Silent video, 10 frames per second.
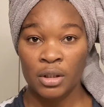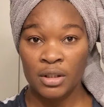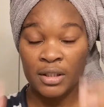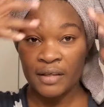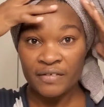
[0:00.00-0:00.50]

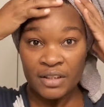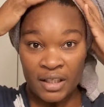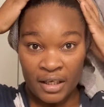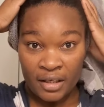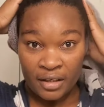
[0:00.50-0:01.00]
Still have to
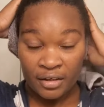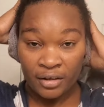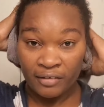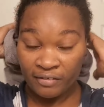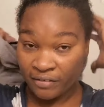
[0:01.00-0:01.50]
take care
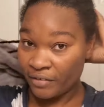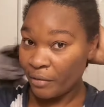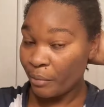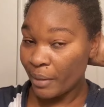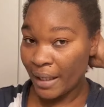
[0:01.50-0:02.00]
of
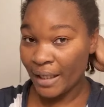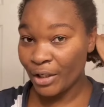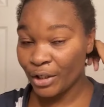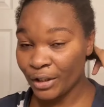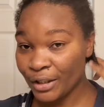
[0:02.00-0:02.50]
my
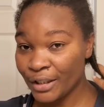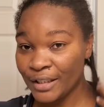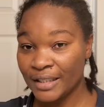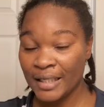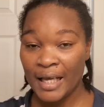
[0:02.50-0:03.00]

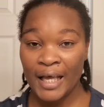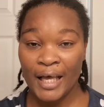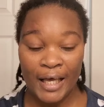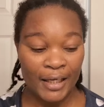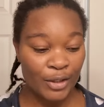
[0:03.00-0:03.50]
curls
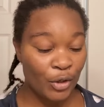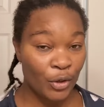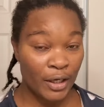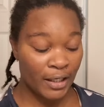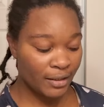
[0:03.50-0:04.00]
and
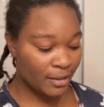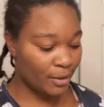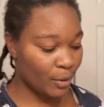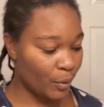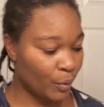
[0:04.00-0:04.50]
coils.
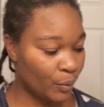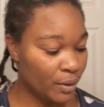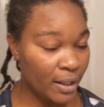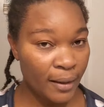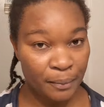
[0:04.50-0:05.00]
So
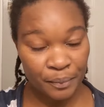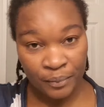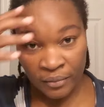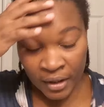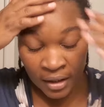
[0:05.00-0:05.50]
yeah,
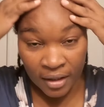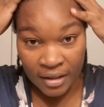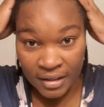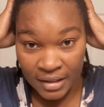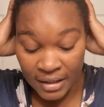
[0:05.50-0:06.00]

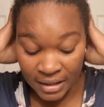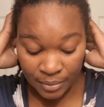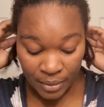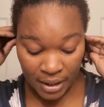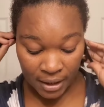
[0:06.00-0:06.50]
this is
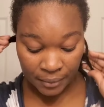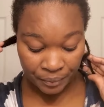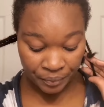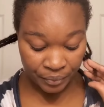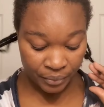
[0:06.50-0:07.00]

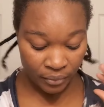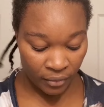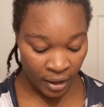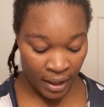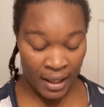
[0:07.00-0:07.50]
me.
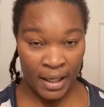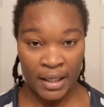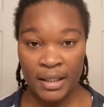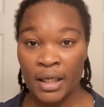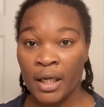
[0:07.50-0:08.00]

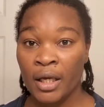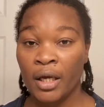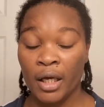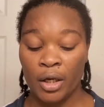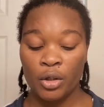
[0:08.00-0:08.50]
And
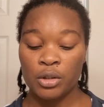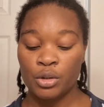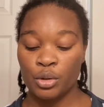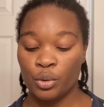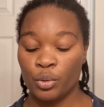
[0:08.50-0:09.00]
I
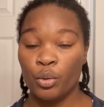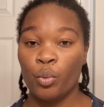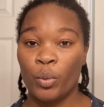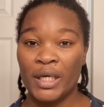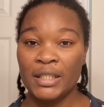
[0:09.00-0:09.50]
also
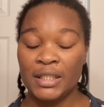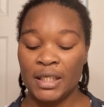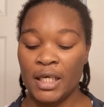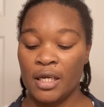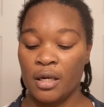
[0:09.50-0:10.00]
went
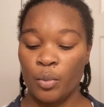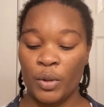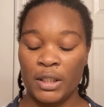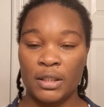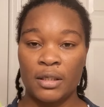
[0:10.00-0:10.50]
in
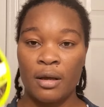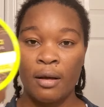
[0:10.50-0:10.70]
with